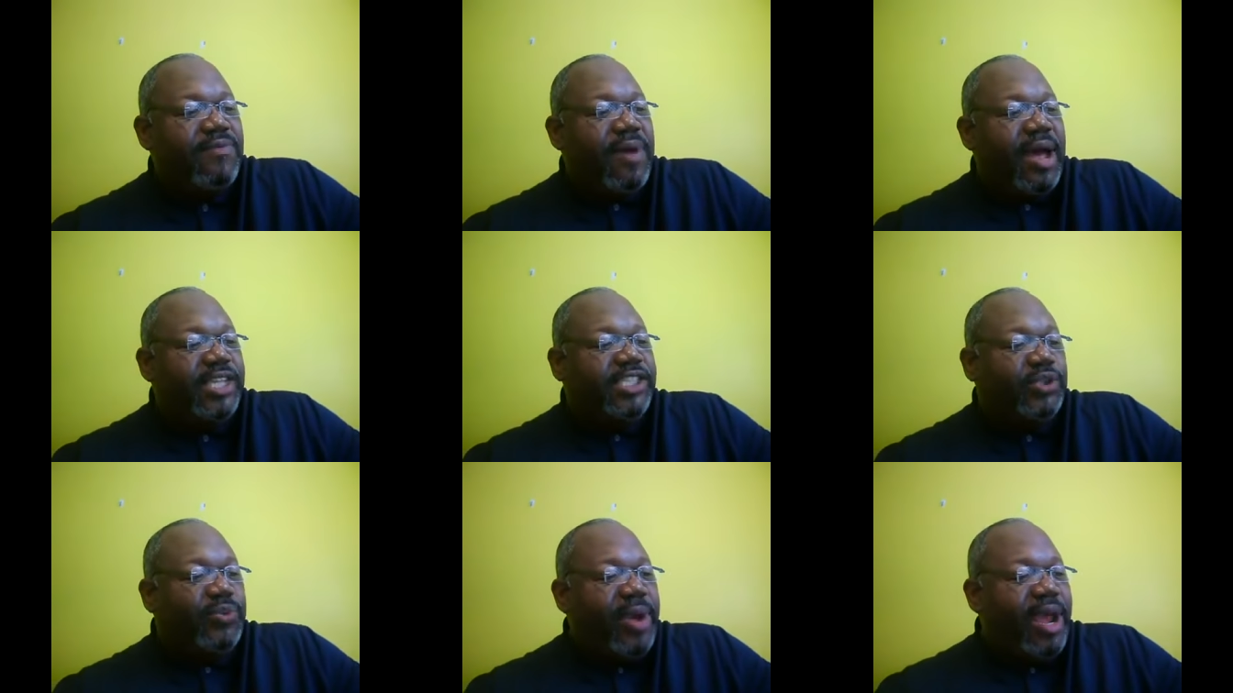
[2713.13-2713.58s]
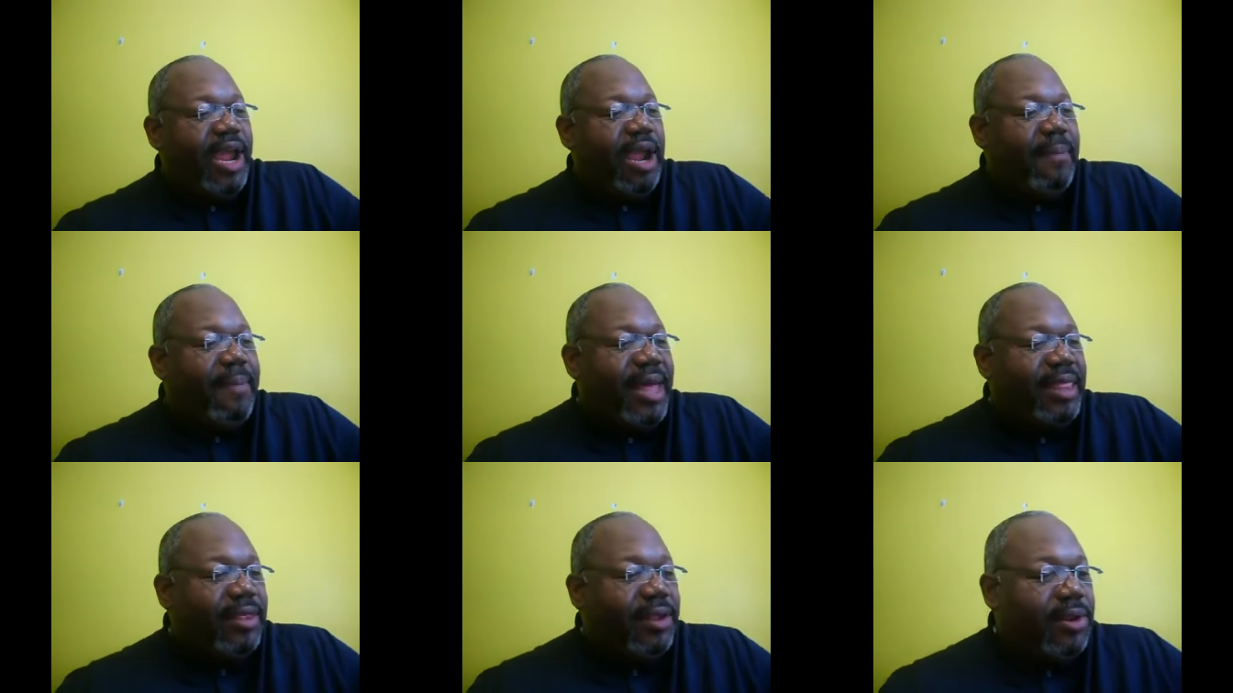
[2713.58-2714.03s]
For I
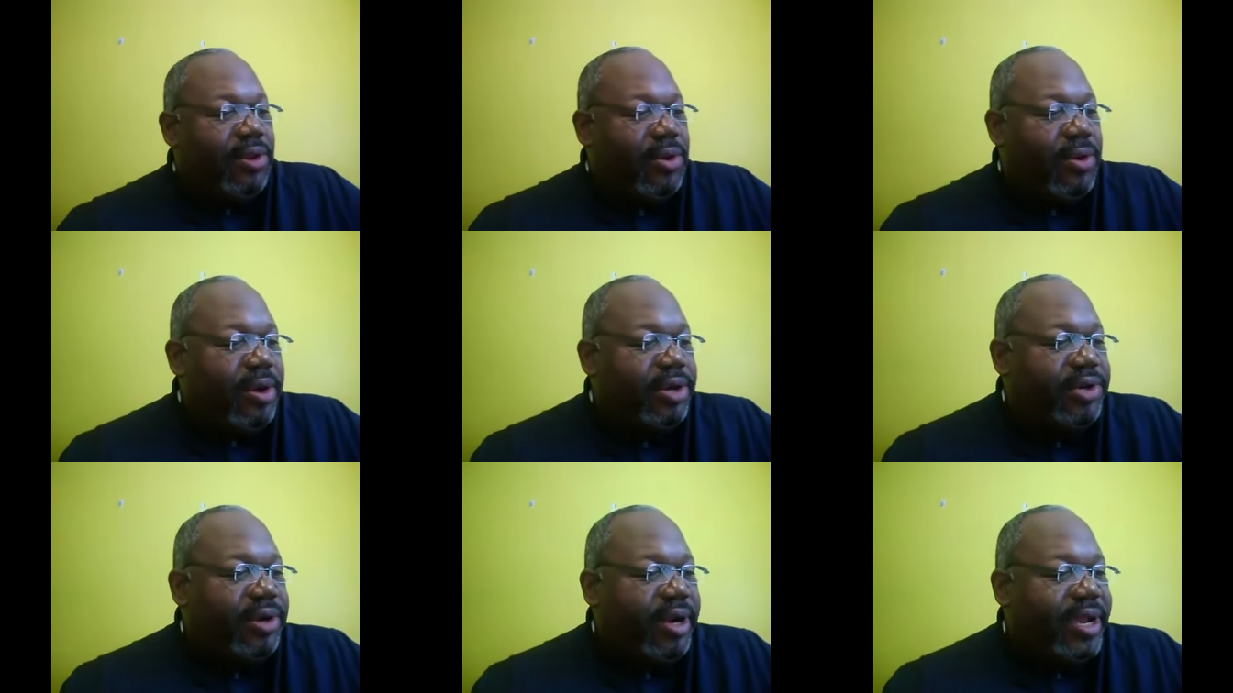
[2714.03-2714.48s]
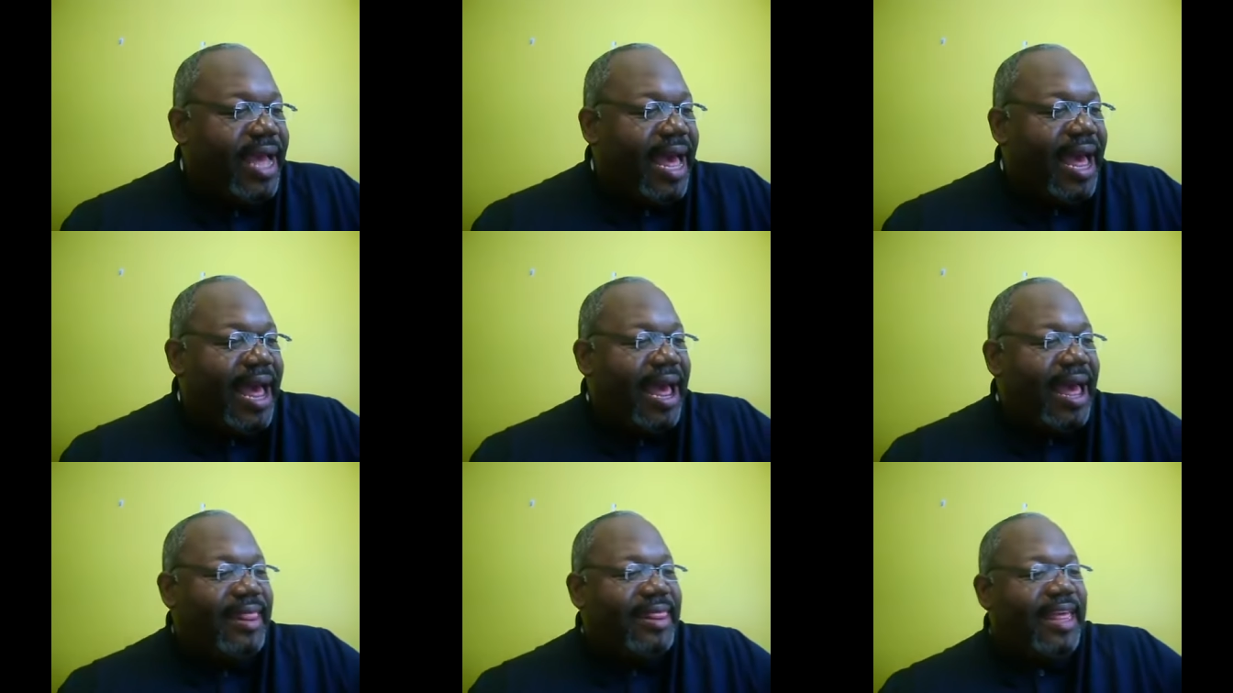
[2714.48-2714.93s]
swear by the Lord your
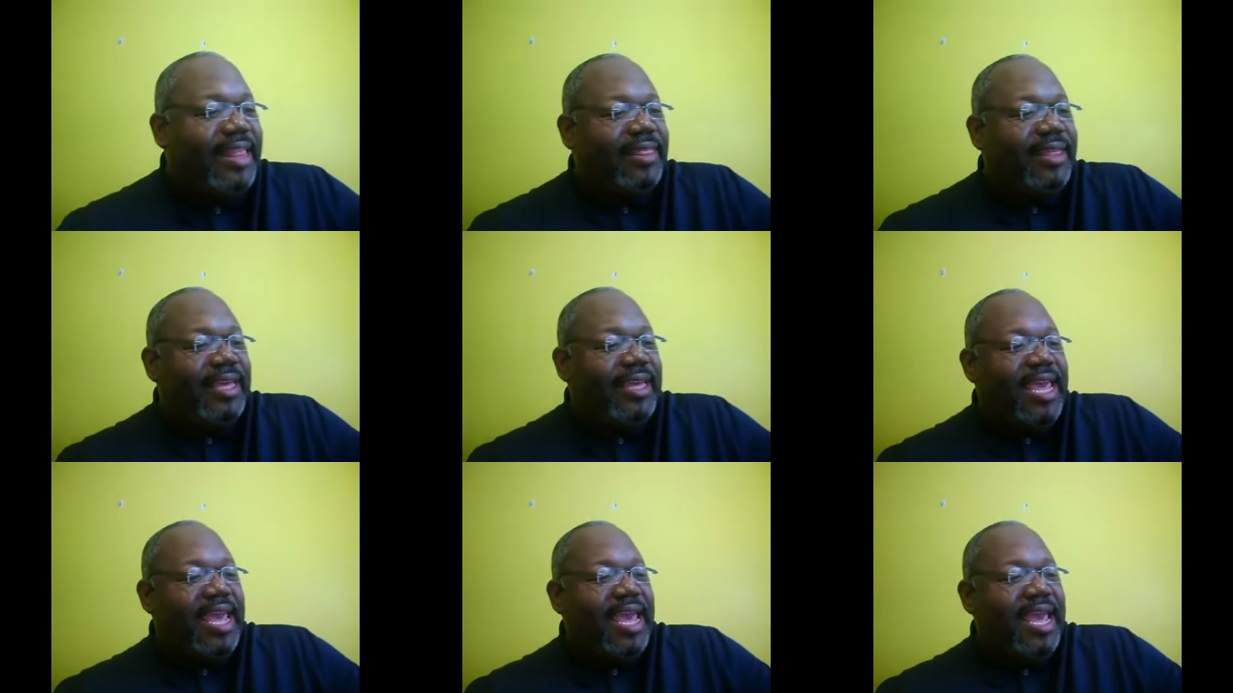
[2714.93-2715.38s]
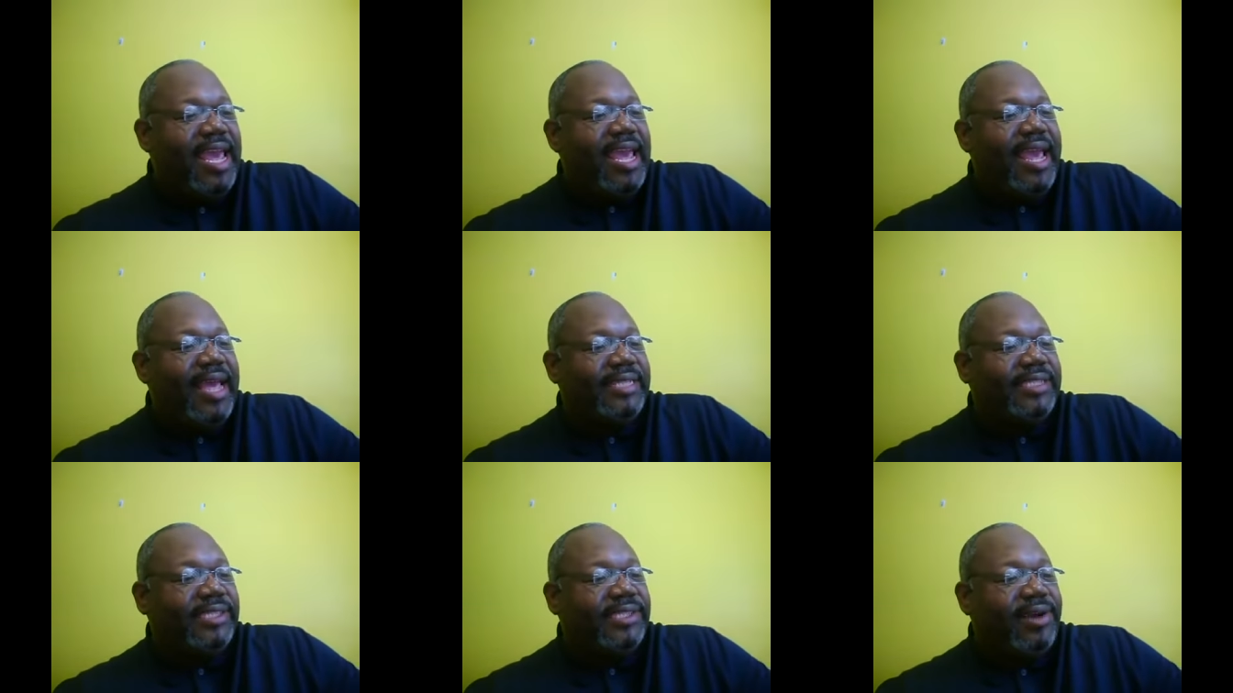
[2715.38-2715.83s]
God that the
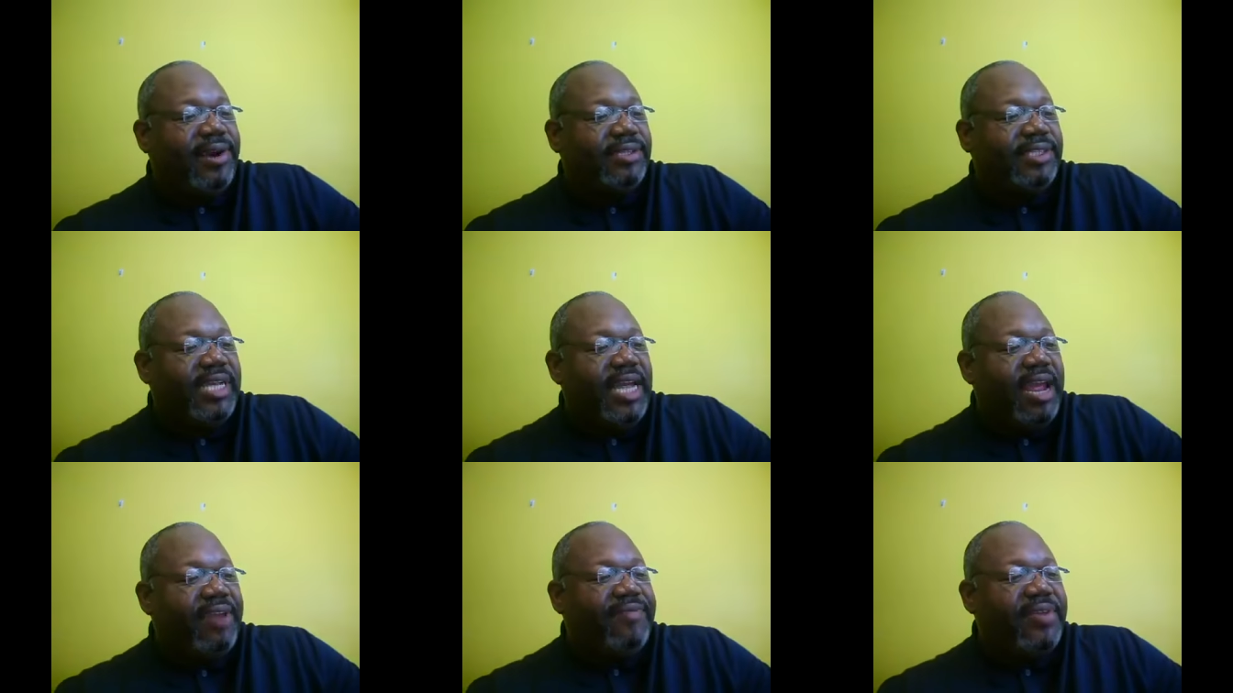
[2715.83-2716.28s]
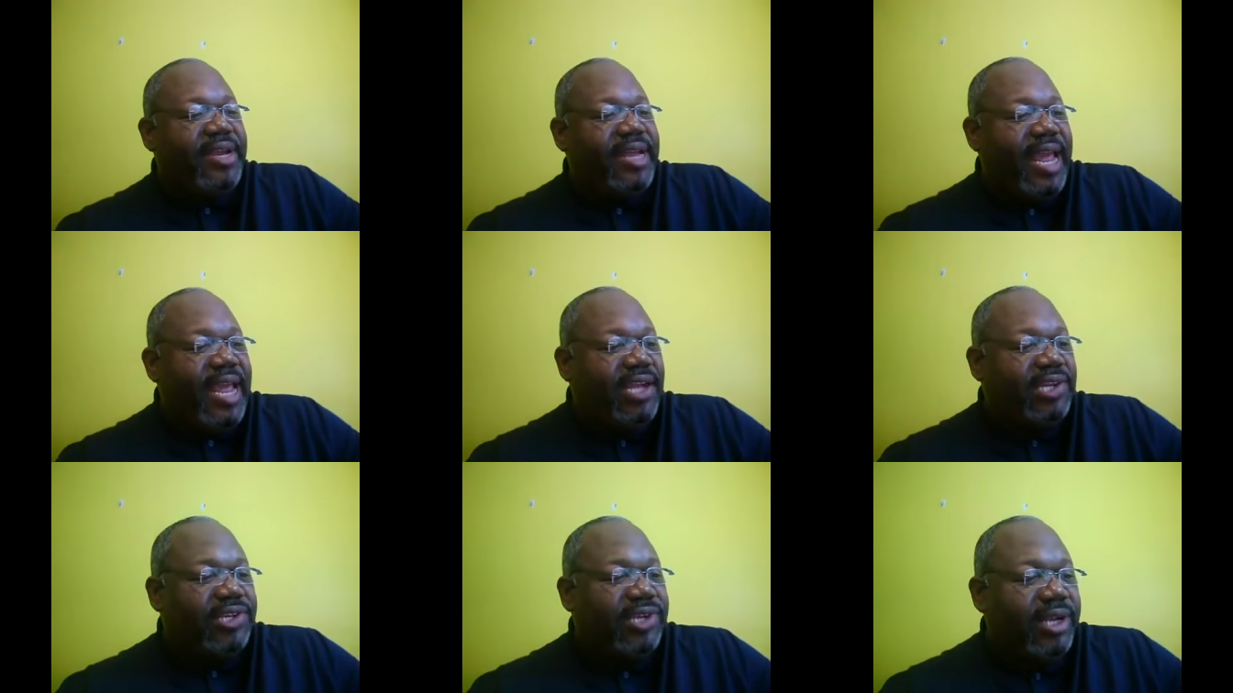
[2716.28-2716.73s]
king has searched every
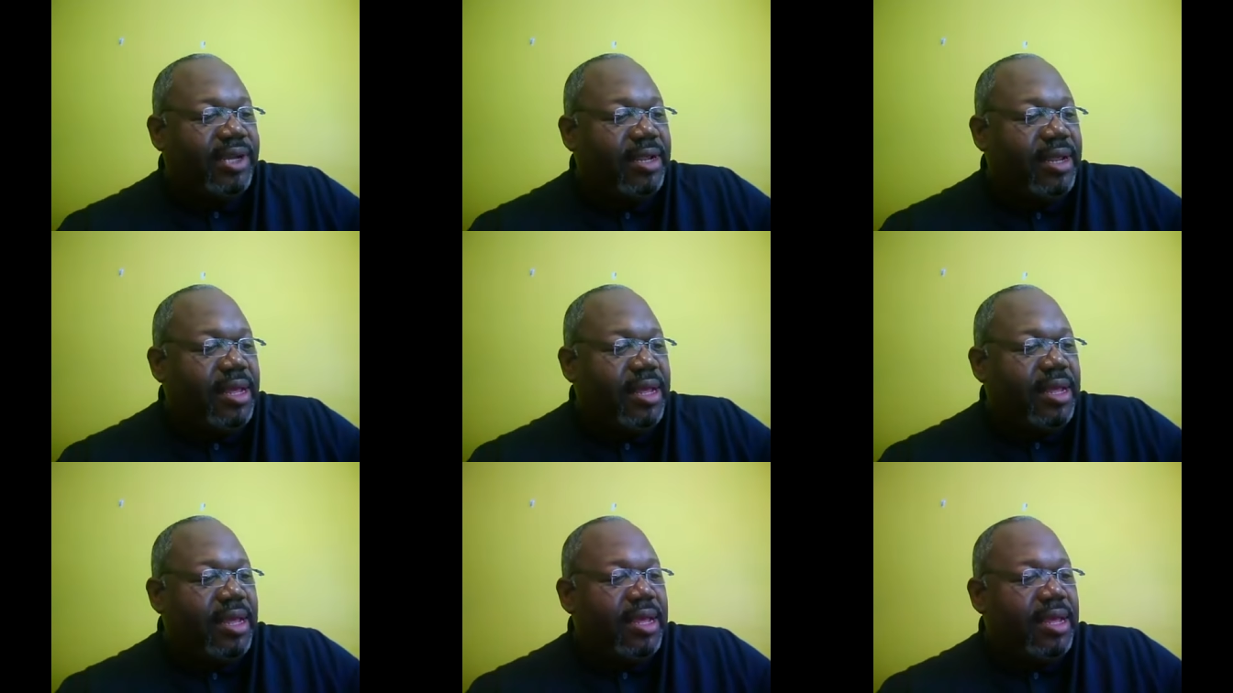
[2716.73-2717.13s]
nation